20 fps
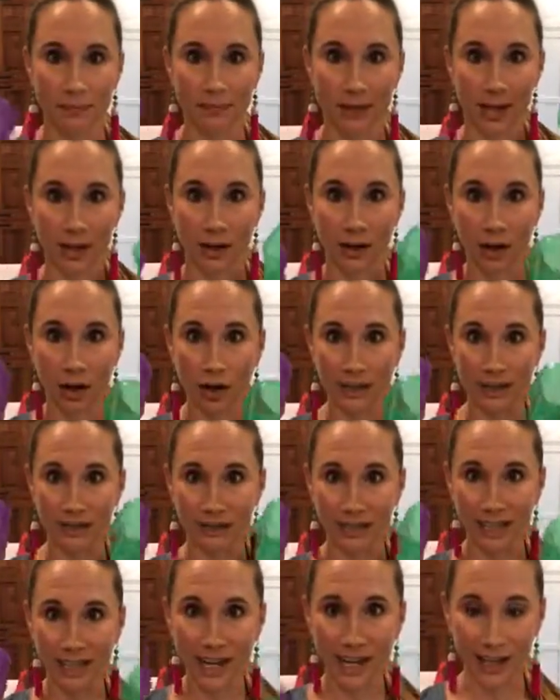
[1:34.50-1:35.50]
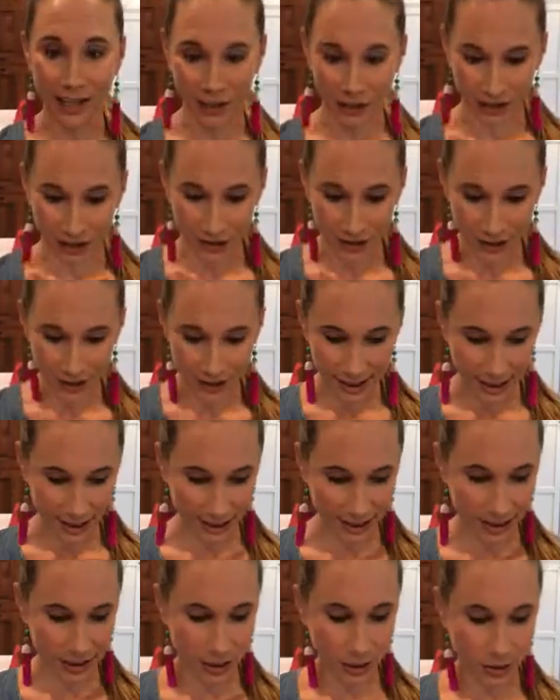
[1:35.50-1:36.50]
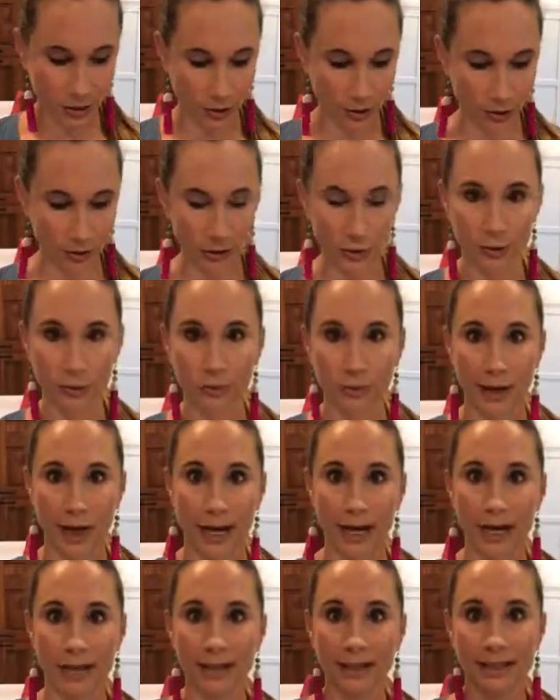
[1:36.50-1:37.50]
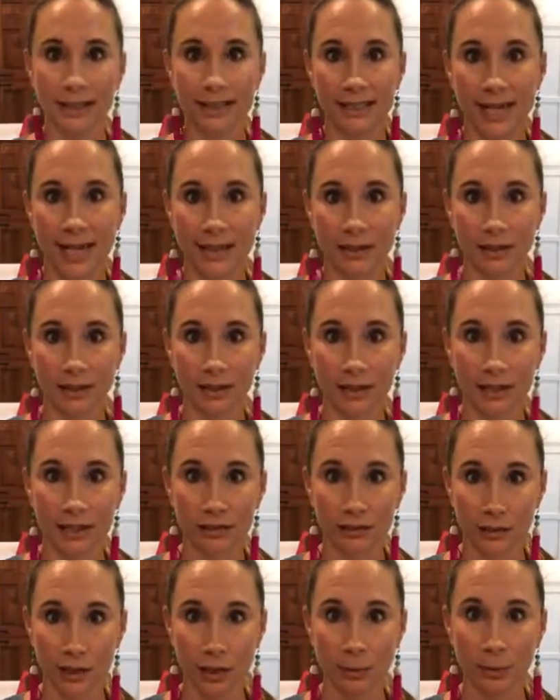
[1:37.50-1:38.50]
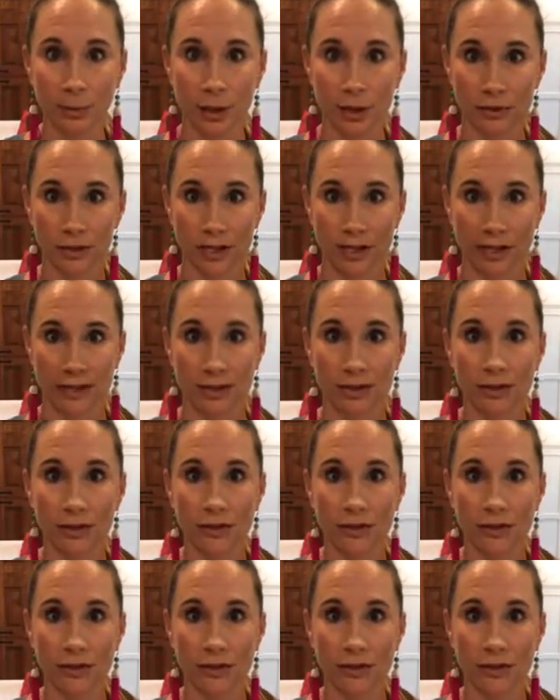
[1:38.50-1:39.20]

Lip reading: they're all different colors, and so your red container is for your proteins.